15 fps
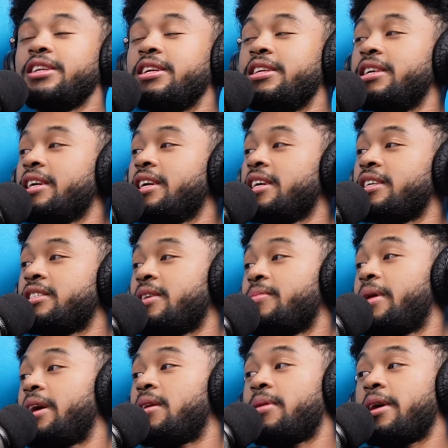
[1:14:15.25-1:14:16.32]
he did get jumped
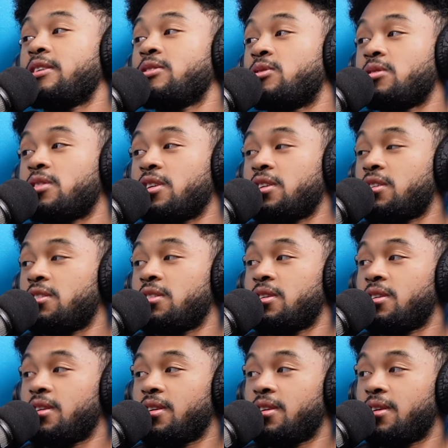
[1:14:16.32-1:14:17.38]
by them high school kids.
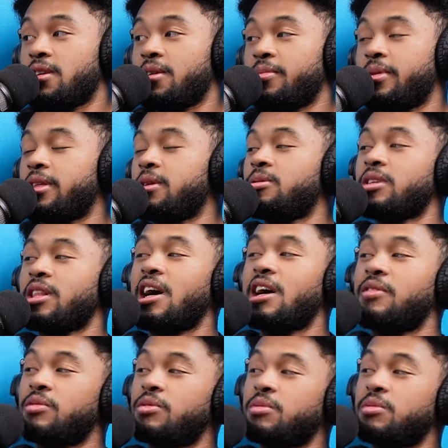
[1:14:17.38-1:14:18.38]
But there was a lot of